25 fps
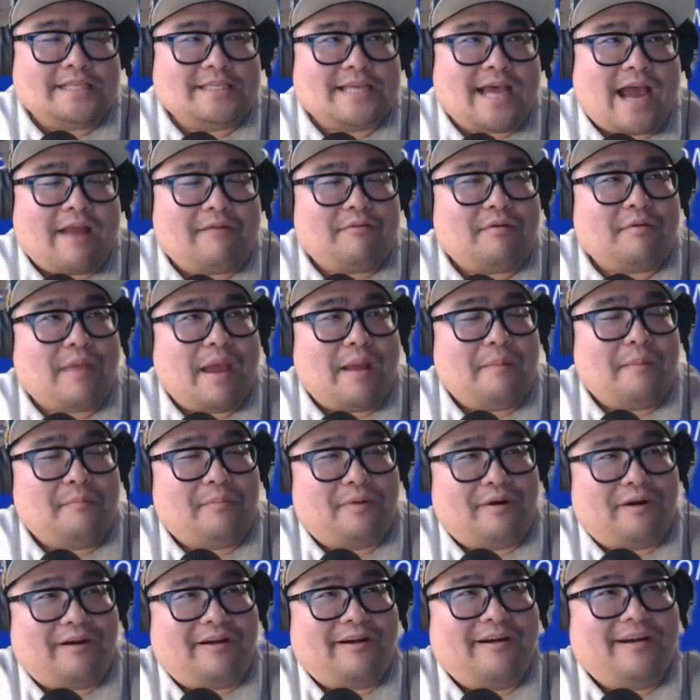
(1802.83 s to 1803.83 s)
I
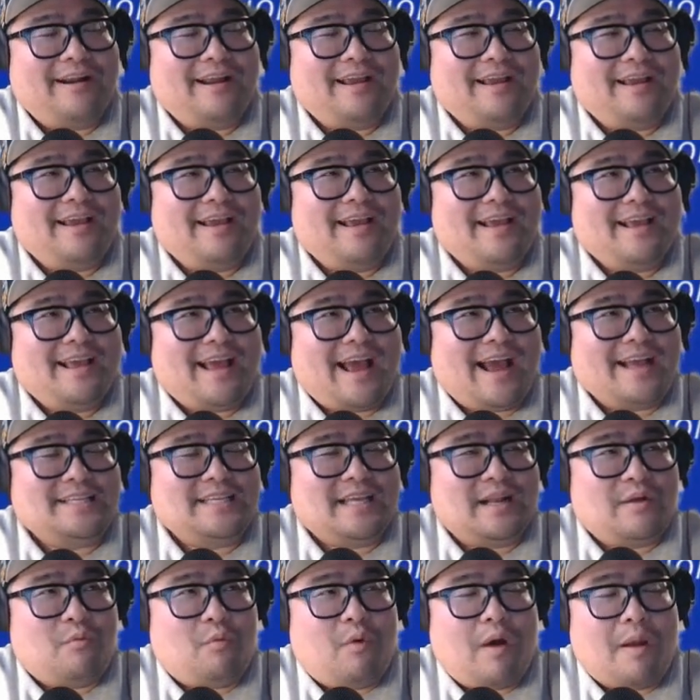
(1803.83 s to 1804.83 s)
remember I
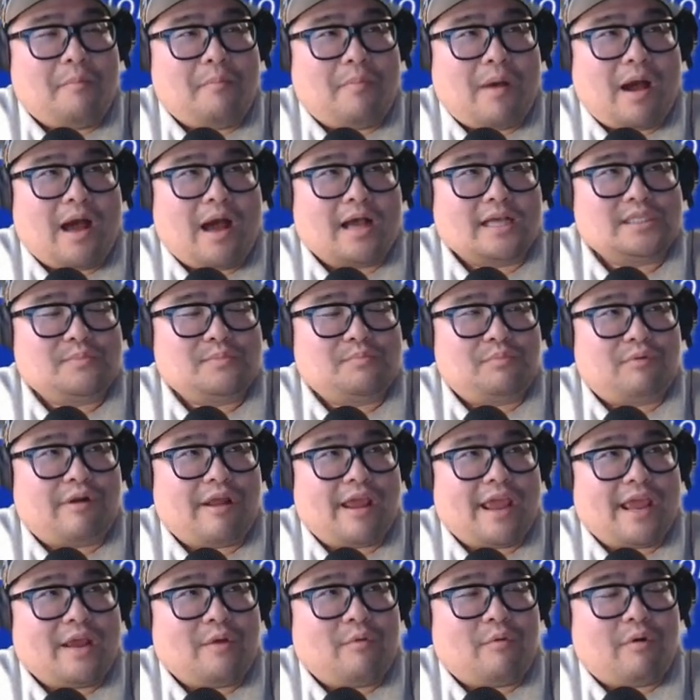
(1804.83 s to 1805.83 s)
did a one box
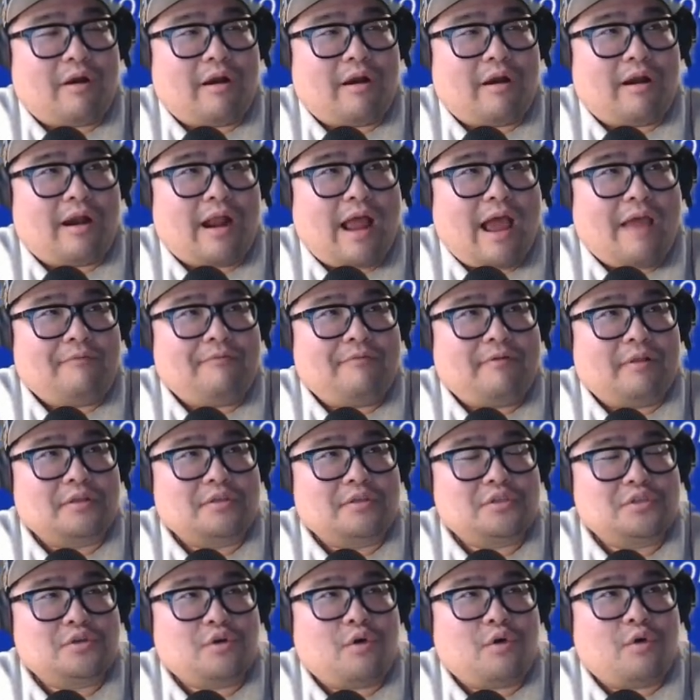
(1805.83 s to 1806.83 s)
break where I
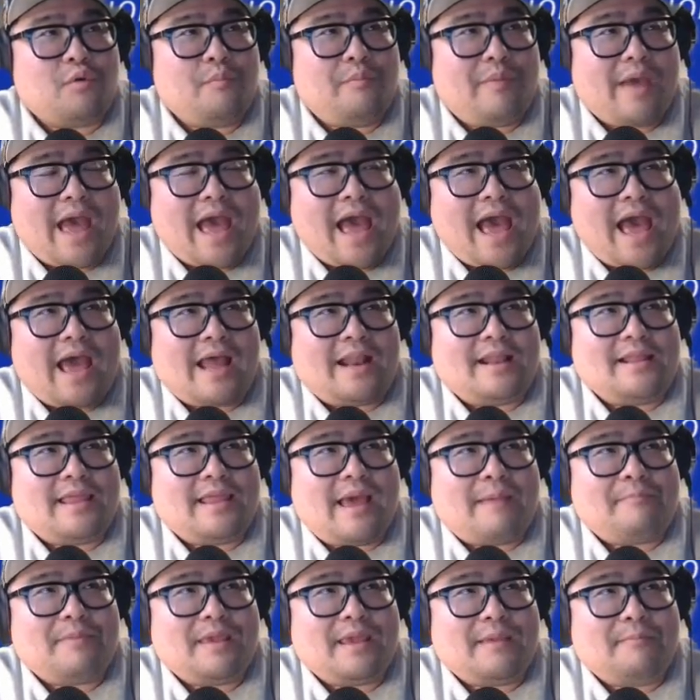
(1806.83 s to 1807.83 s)
felt so bad
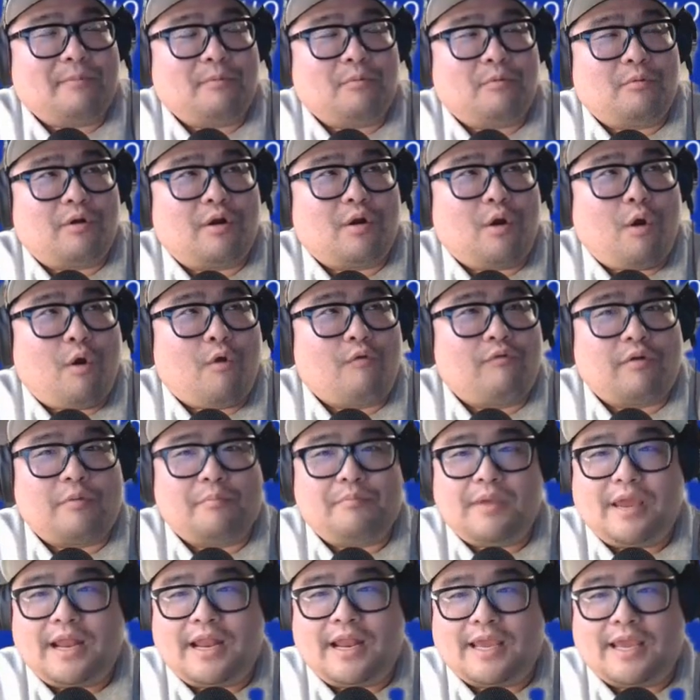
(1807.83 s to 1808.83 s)
that people were
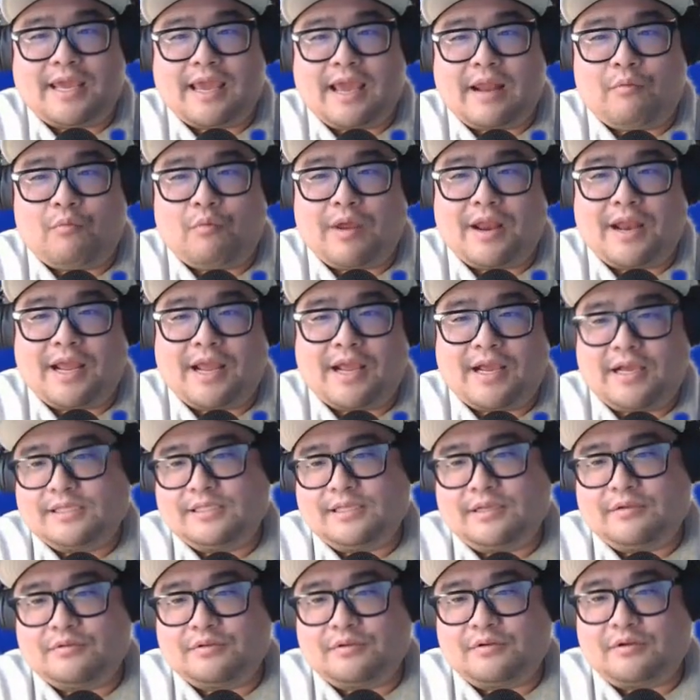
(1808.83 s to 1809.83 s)
overbidding and winning because
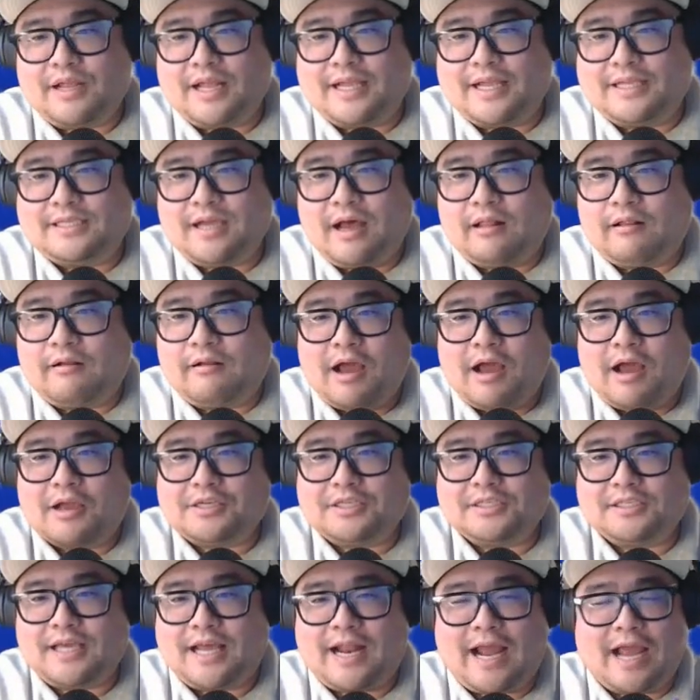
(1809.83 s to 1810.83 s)
these were like dollar
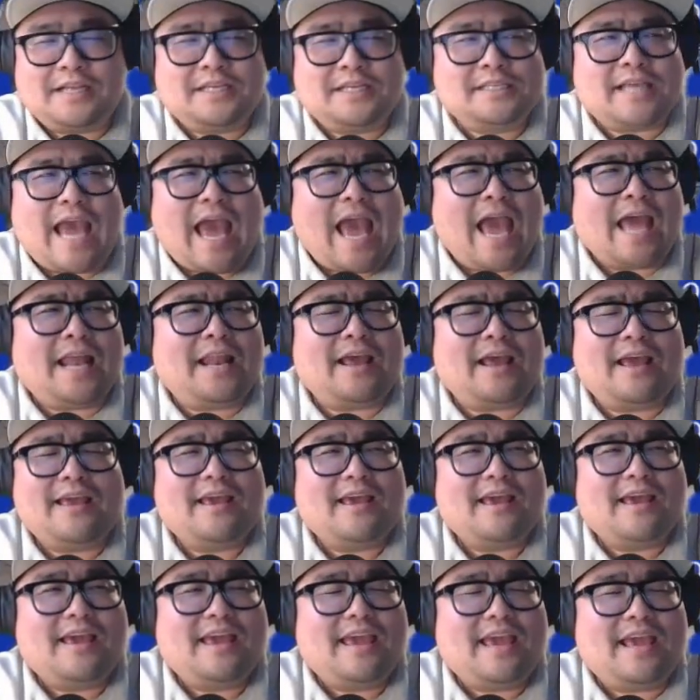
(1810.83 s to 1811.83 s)
options that I just add
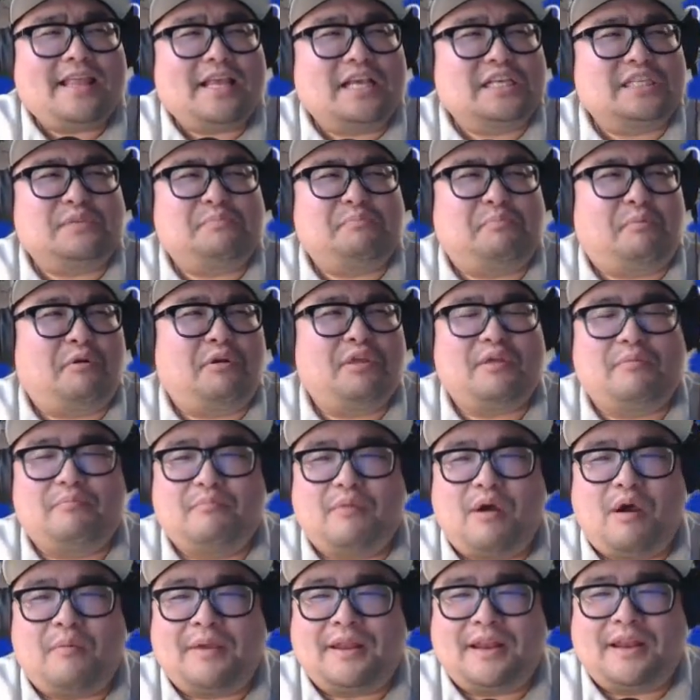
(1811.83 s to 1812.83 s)
in the spur of the
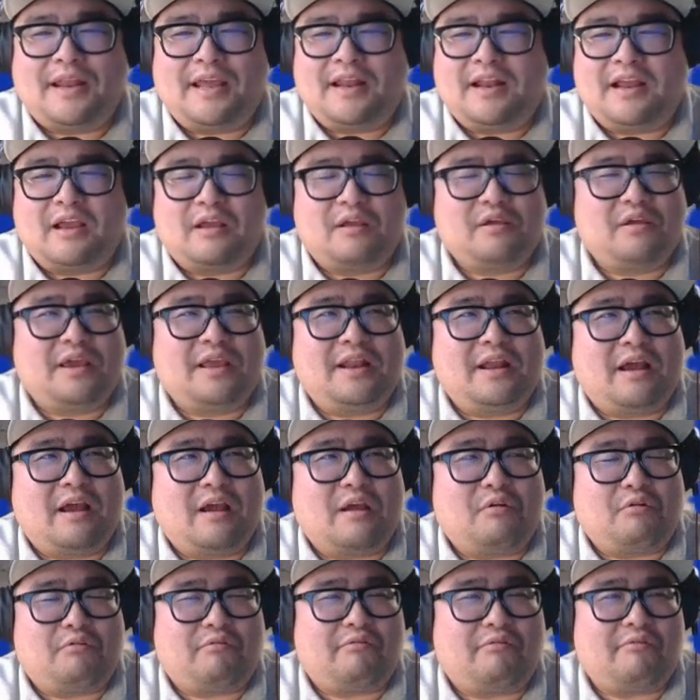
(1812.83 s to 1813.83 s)
moment, in a
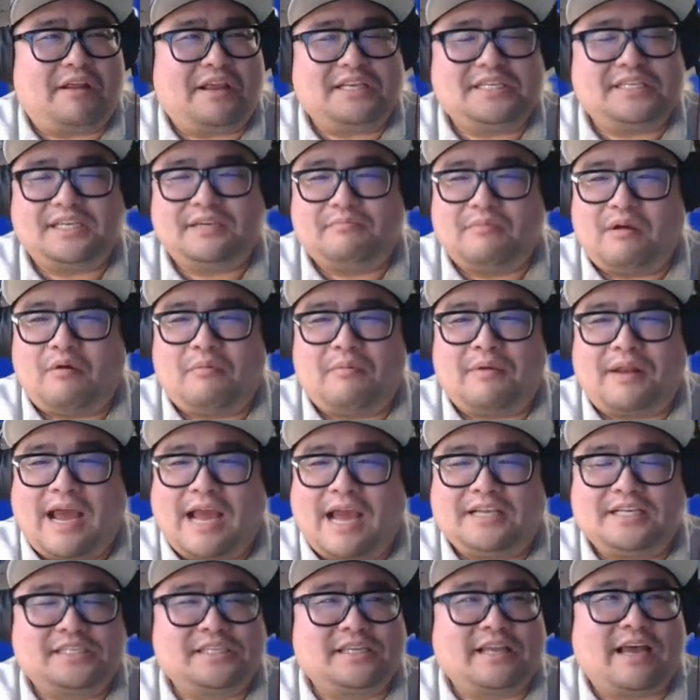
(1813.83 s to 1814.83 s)
crazy moment.
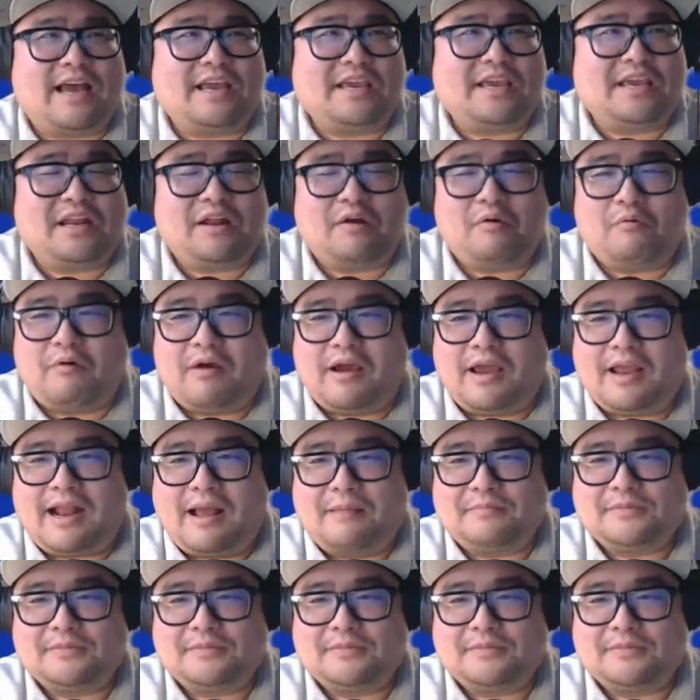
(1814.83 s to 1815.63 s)
I just thought, you know what?